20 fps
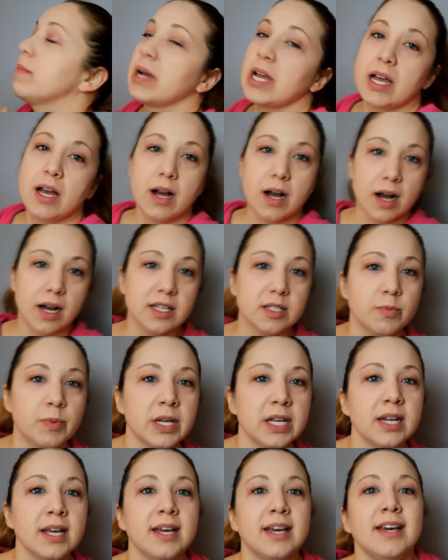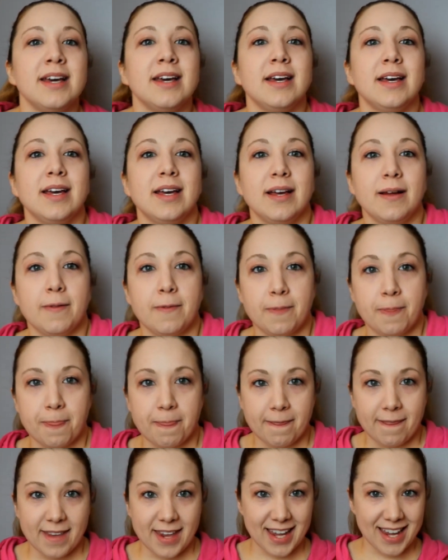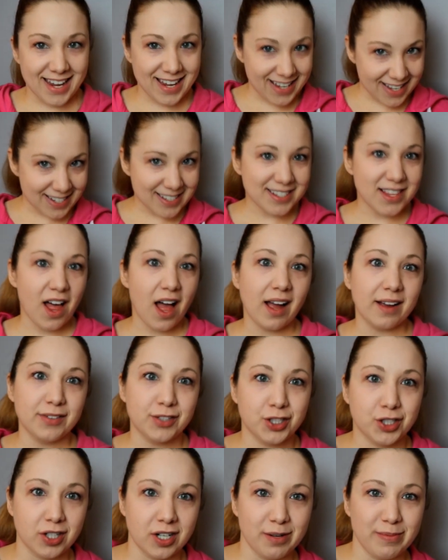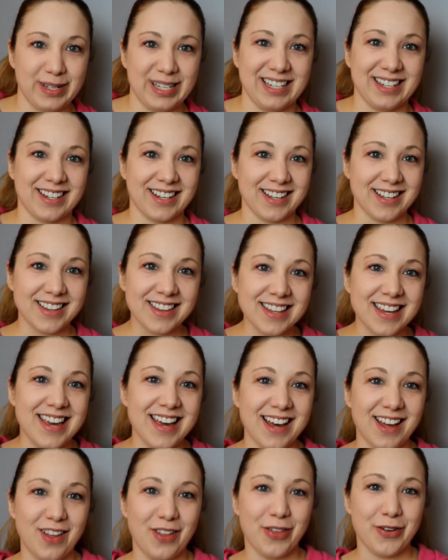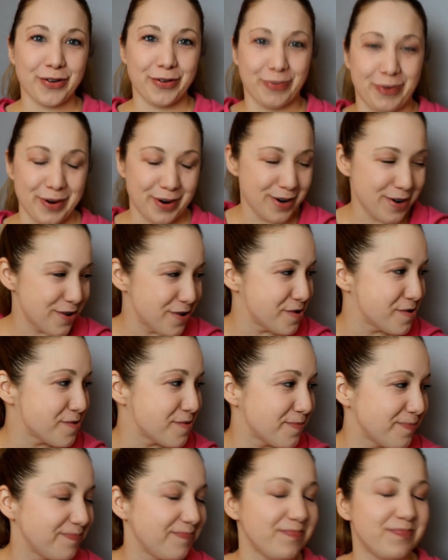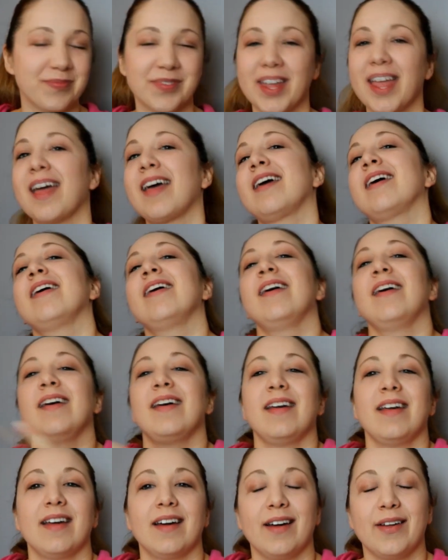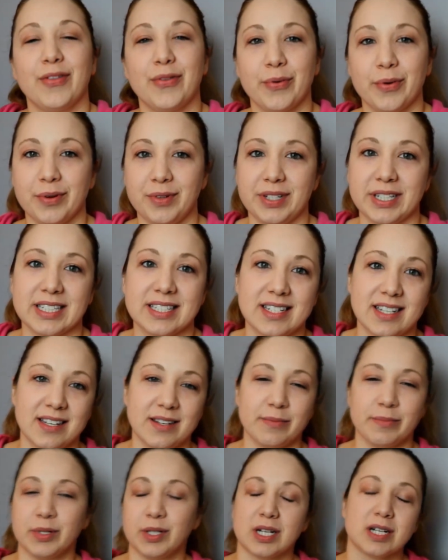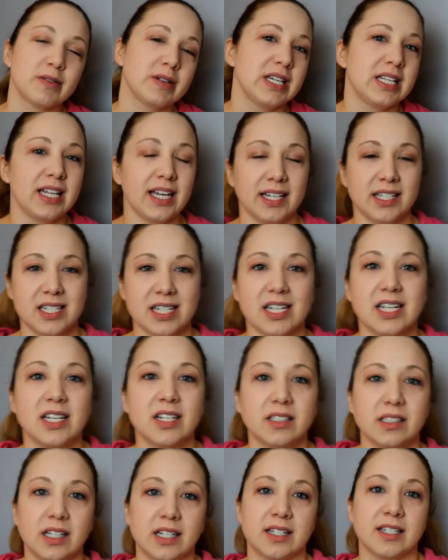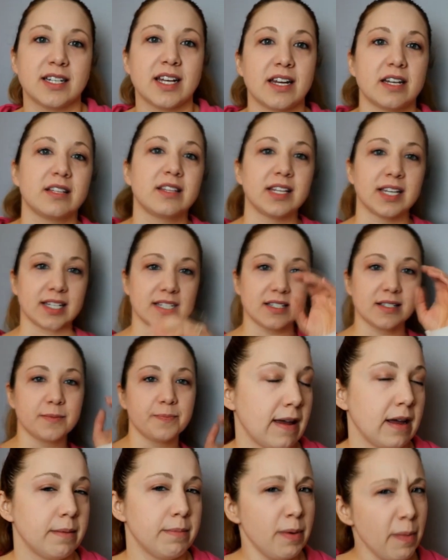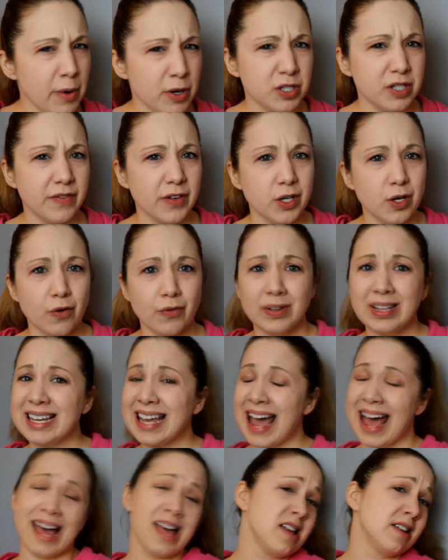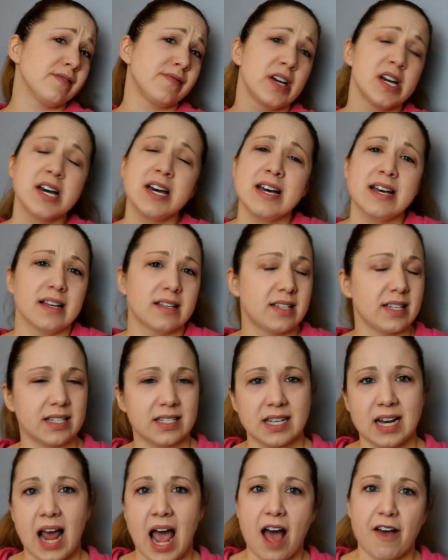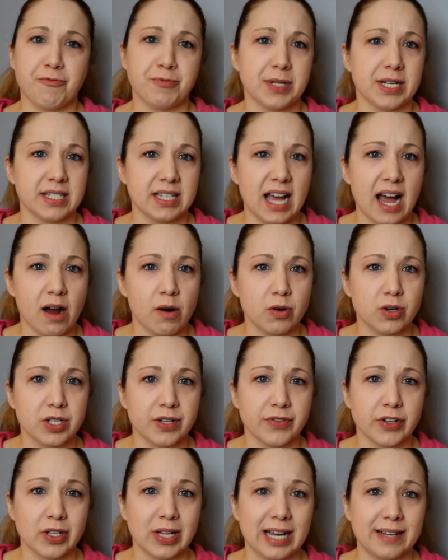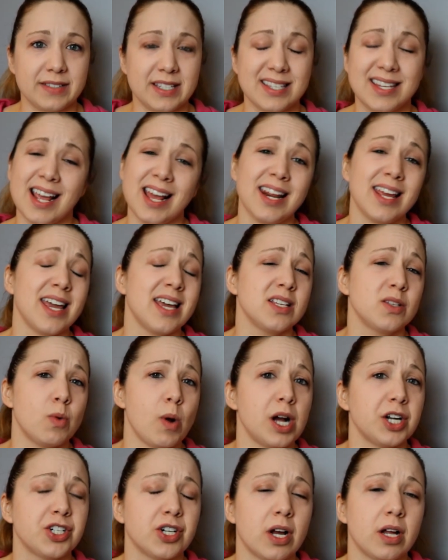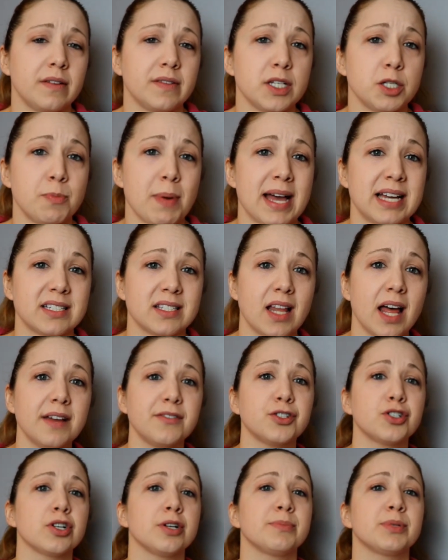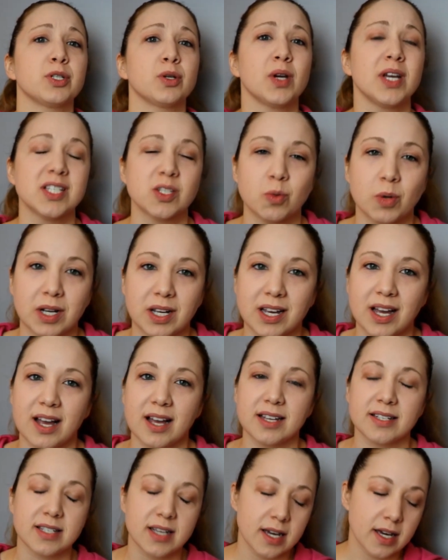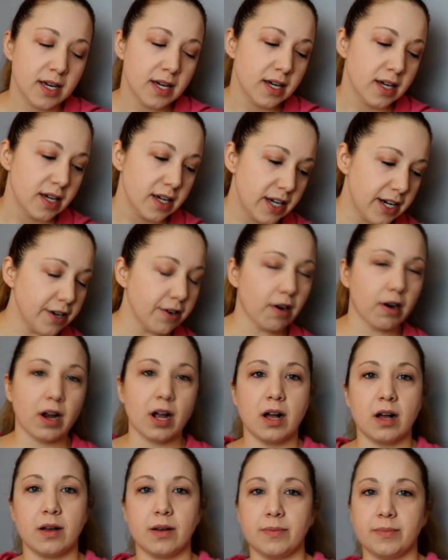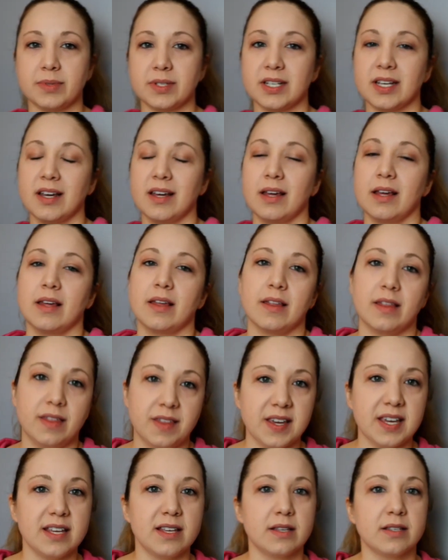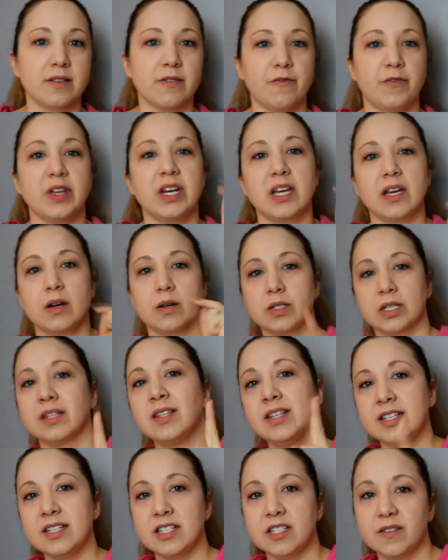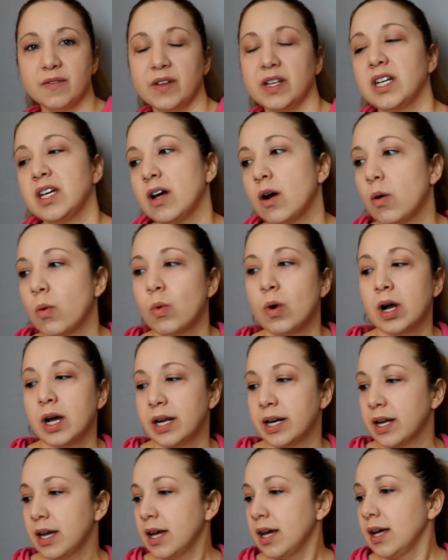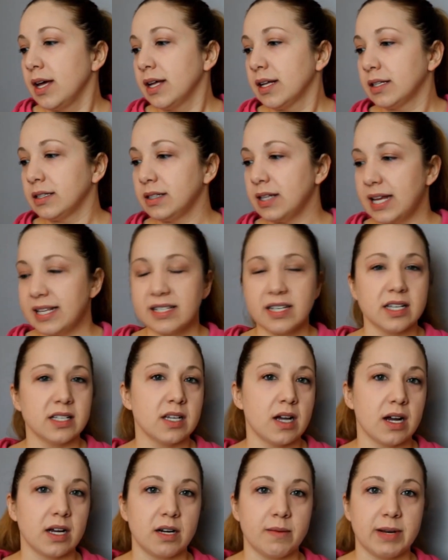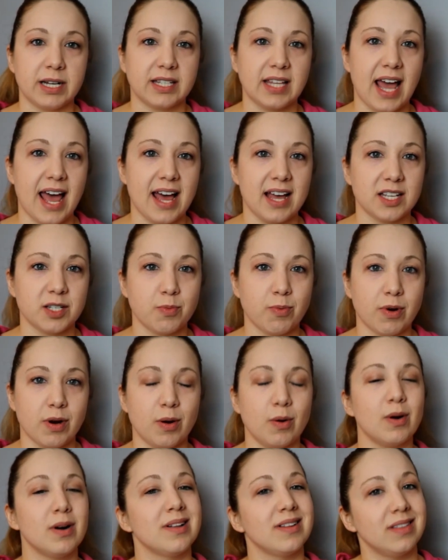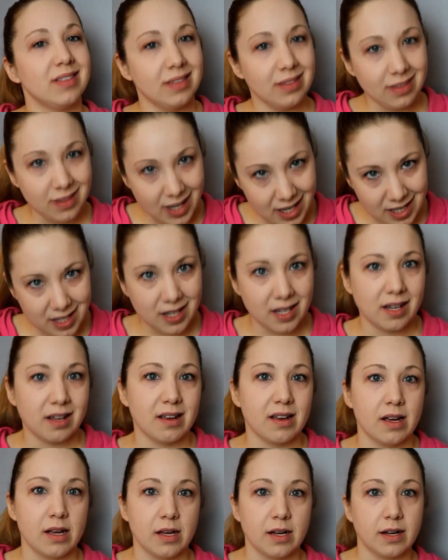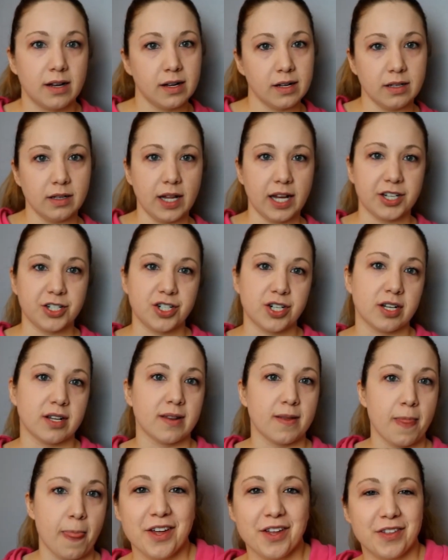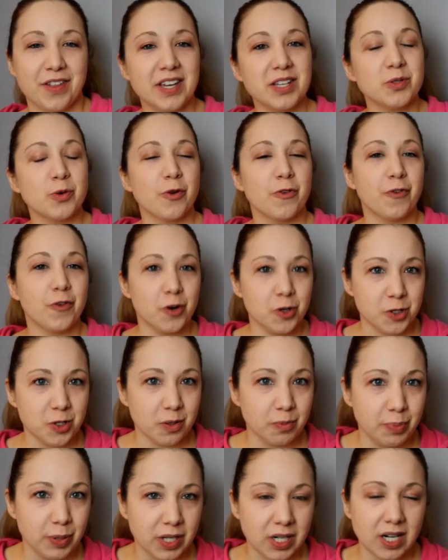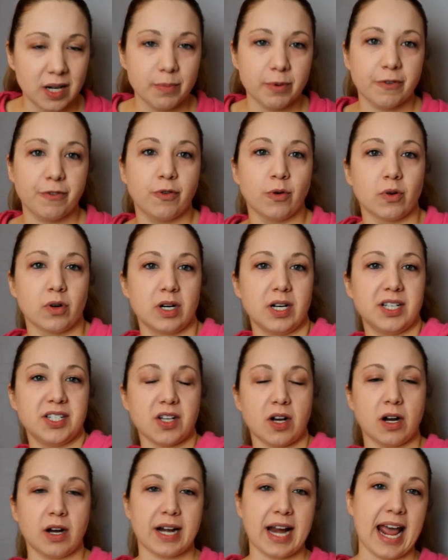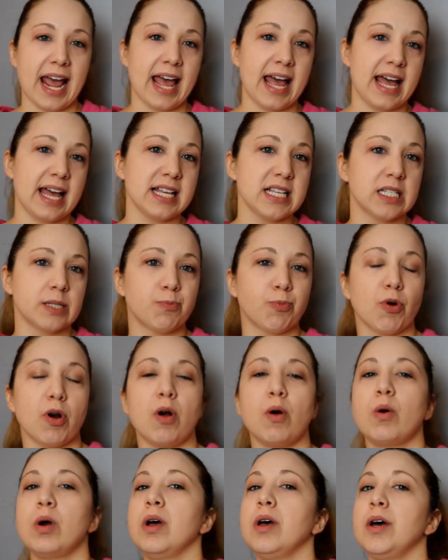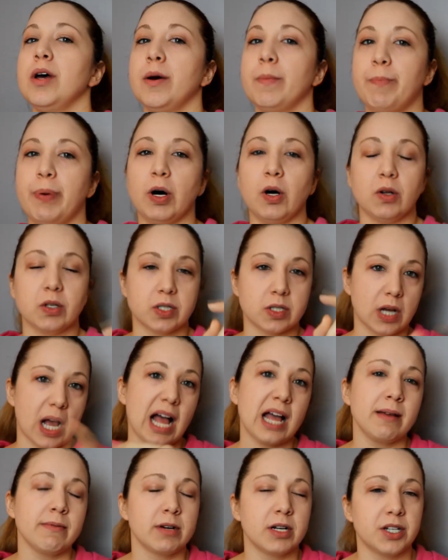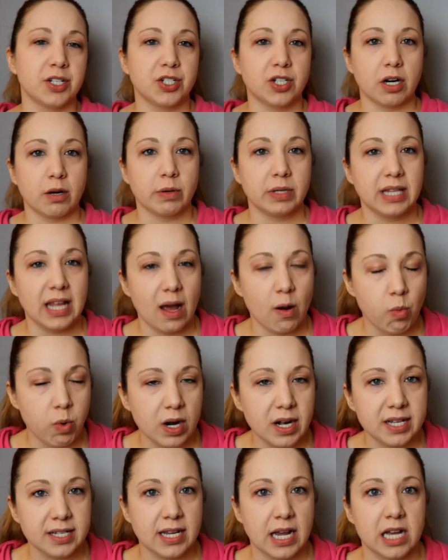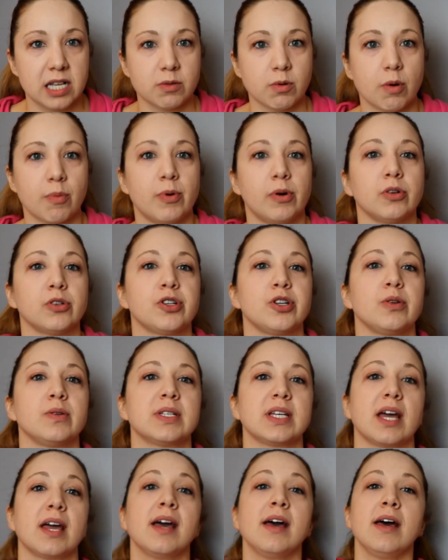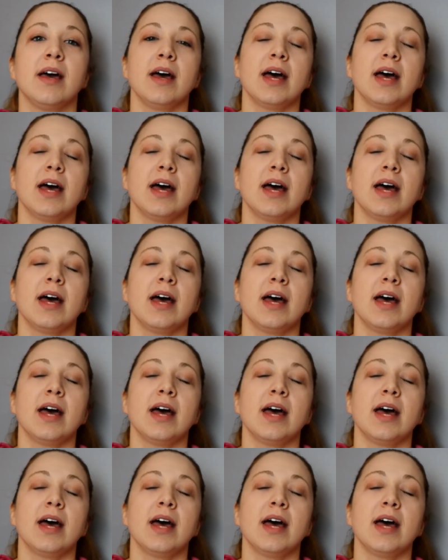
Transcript: my husband is live streaming in the other room. I'll throw a link to him below. He likes to kill undead things. But most of you don't really have 6.5+ hours of your life to dedicate to watching all these past live streams. So guess what, guys? Here comes these videos. And this is video one. Let's get talking about the Hasbro Lightning Collection. Things were first put up for us on Hasbro Pulse. I'm going to start with that. What is Hasbro Pulse, you say?